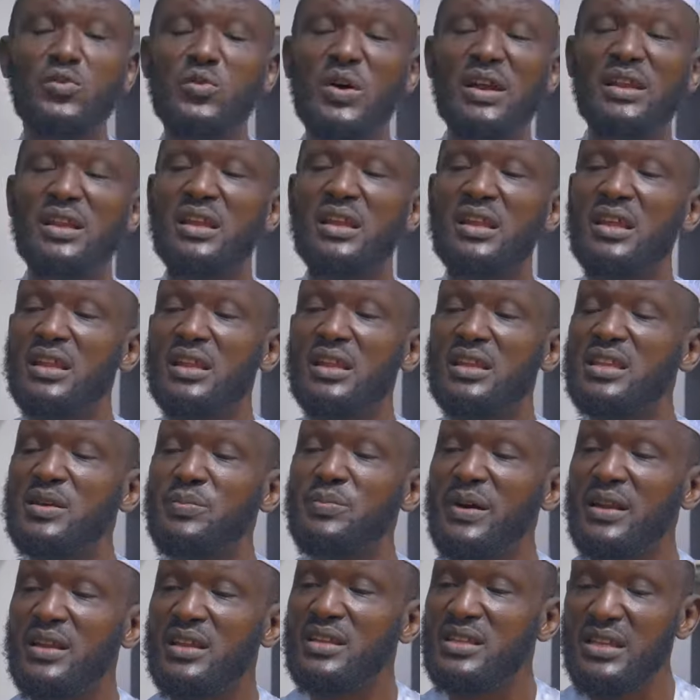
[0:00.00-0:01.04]
one, then the zip
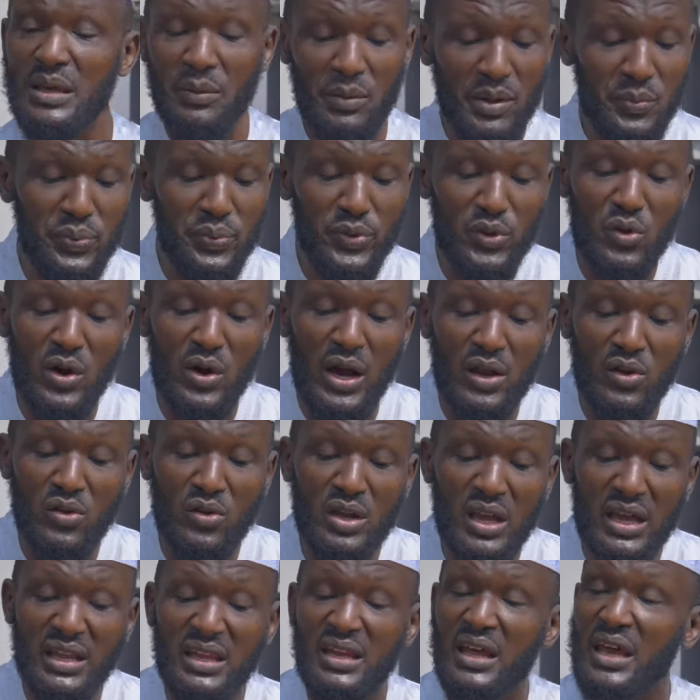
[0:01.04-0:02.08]
and say, if you are
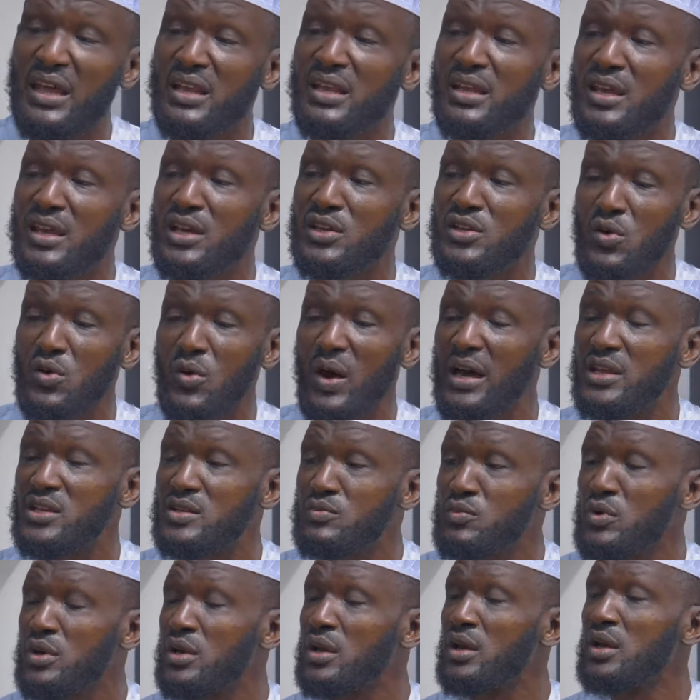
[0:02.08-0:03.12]
not getting education, what are
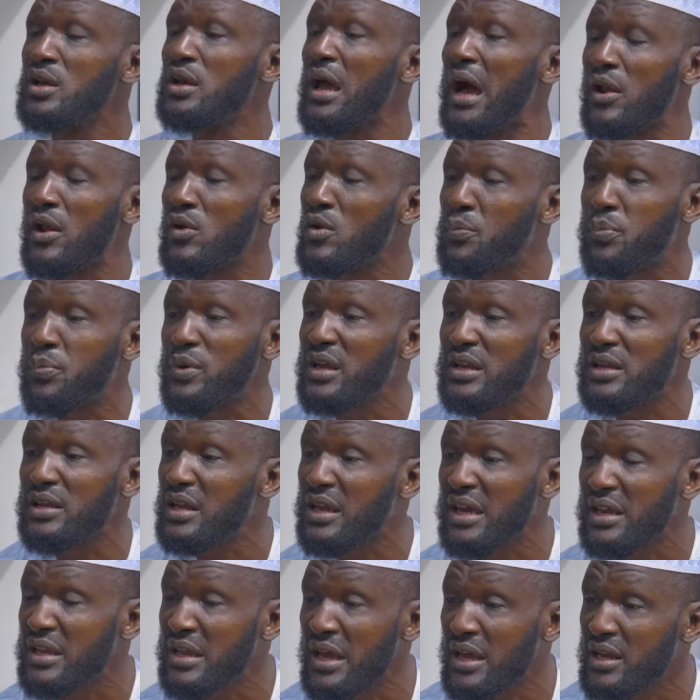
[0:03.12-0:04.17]
small? I'm not picking to
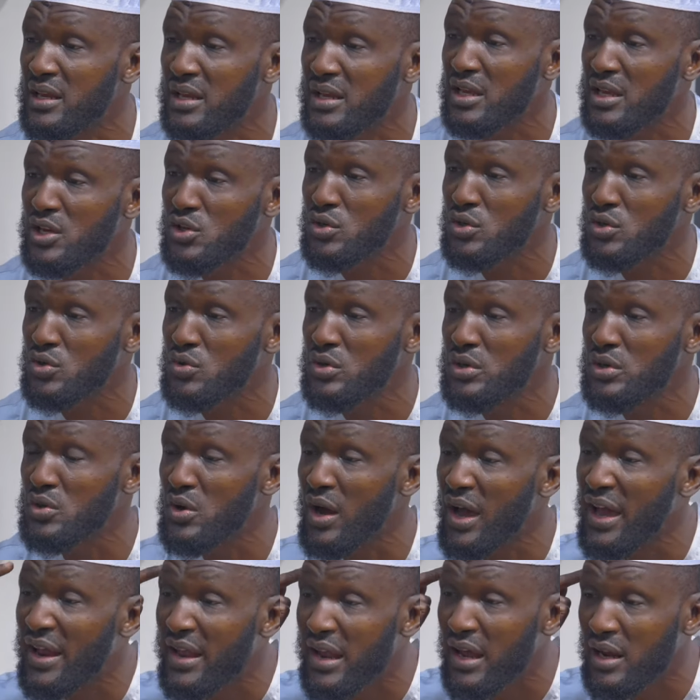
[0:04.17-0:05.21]
get an education. Your
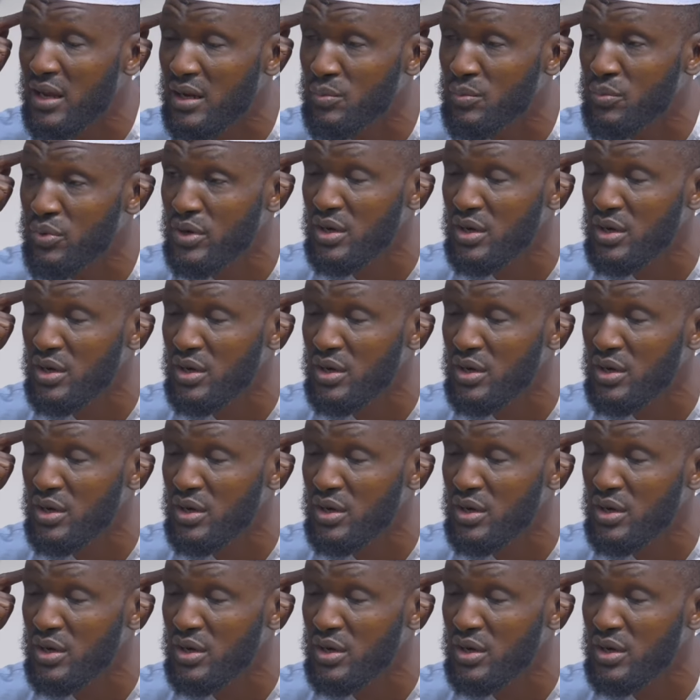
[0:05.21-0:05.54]
head, I don't